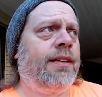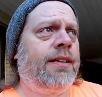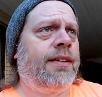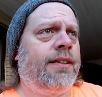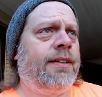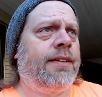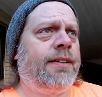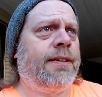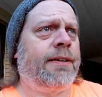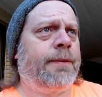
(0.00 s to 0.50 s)

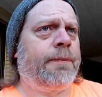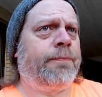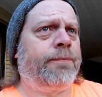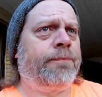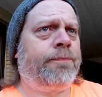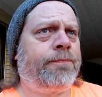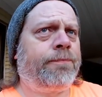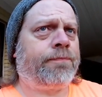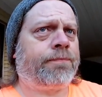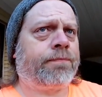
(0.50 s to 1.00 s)

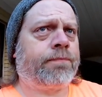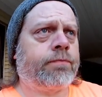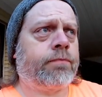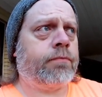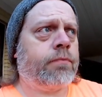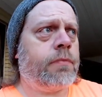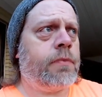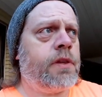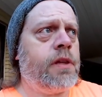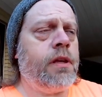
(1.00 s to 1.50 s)

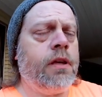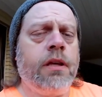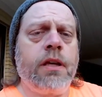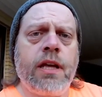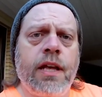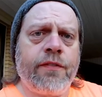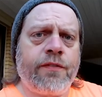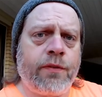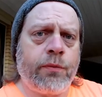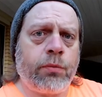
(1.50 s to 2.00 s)

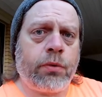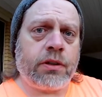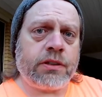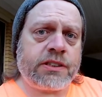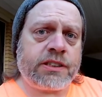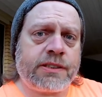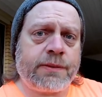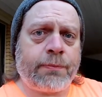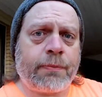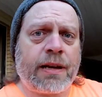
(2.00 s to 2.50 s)
If you
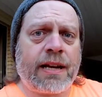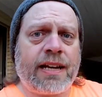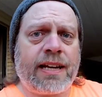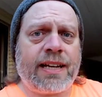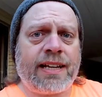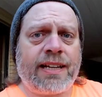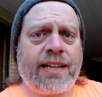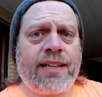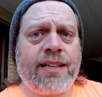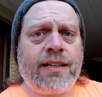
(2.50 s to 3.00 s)
watched
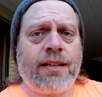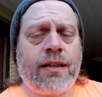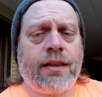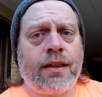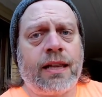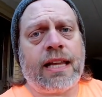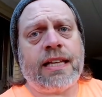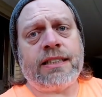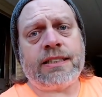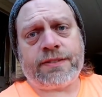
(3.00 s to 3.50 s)
my
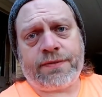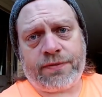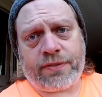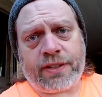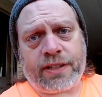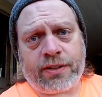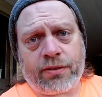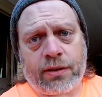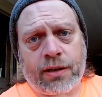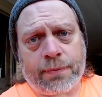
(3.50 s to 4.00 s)
last
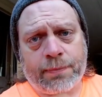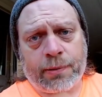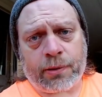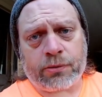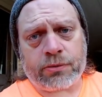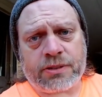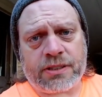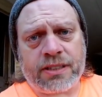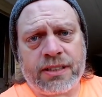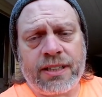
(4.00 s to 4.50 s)
video I
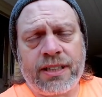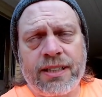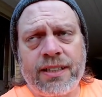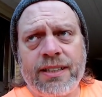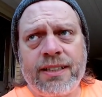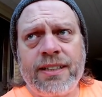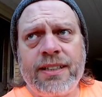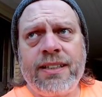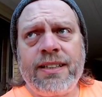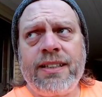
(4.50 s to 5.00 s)
posted,
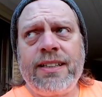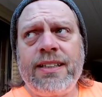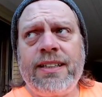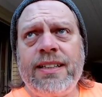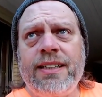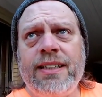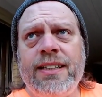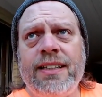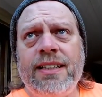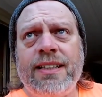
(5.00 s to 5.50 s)

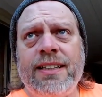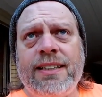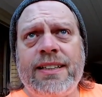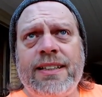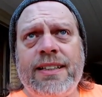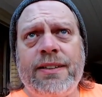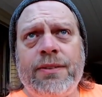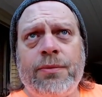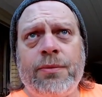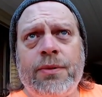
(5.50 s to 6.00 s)

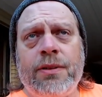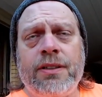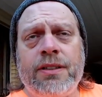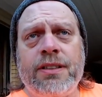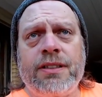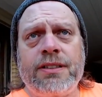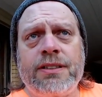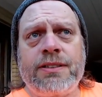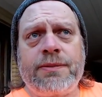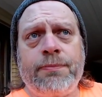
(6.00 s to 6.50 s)
it
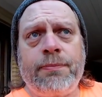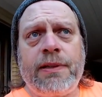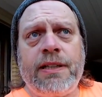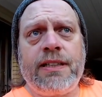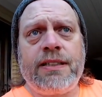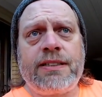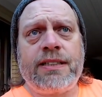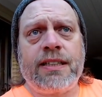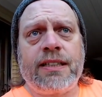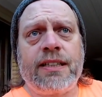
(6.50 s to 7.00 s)
was me
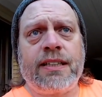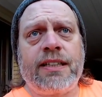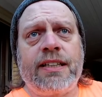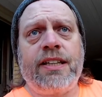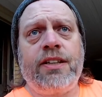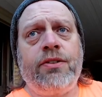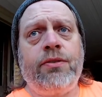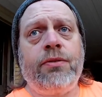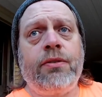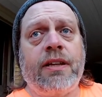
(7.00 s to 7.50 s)
telling
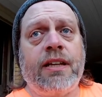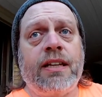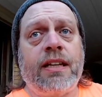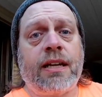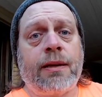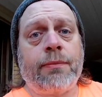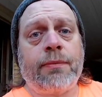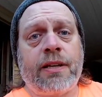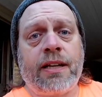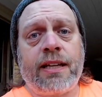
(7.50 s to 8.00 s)
you that
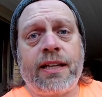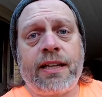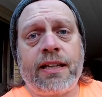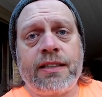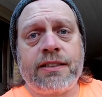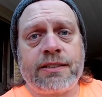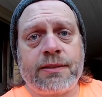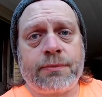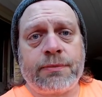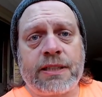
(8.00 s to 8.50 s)
I'm taking
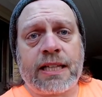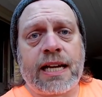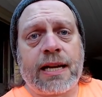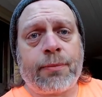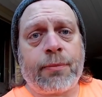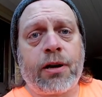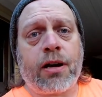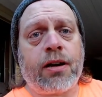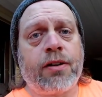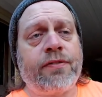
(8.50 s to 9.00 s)
some time
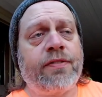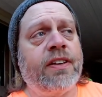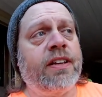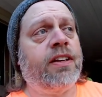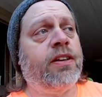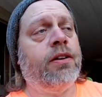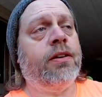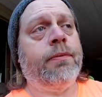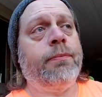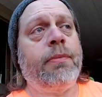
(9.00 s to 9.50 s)
off. It
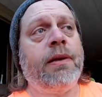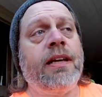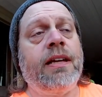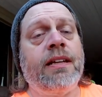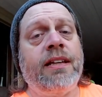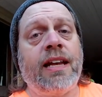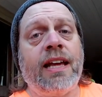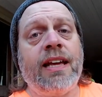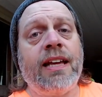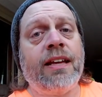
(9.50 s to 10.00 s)
could be a
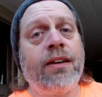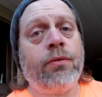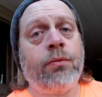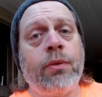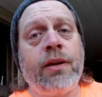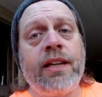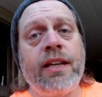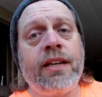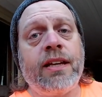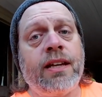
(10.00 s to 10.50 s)
day, a
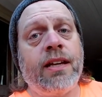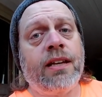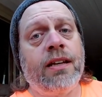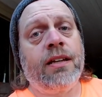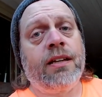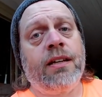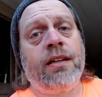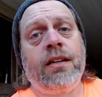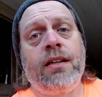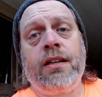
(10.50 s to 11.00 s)
week.
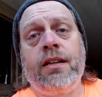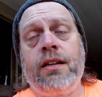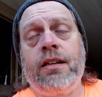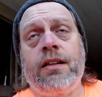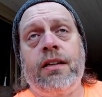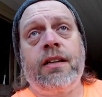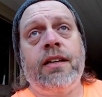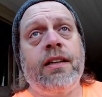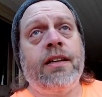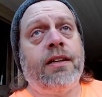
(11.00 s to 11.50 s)

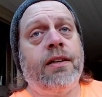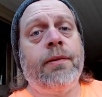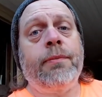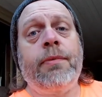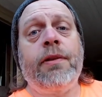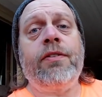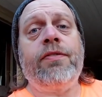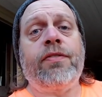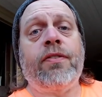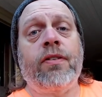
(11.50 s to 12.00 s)
It could
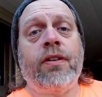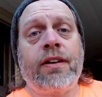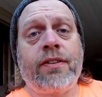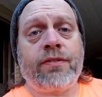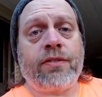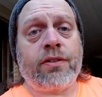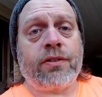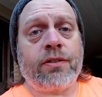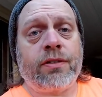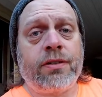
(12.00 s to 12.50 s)
be
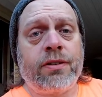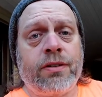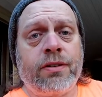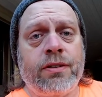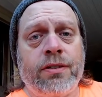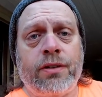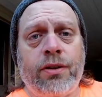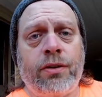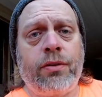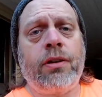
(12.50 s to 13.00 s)
forever.
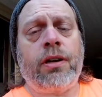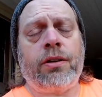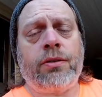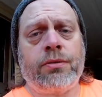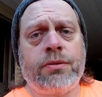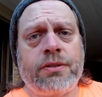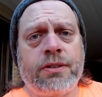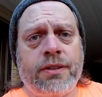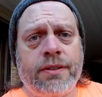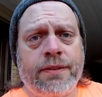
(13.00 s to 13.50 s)
Who knows?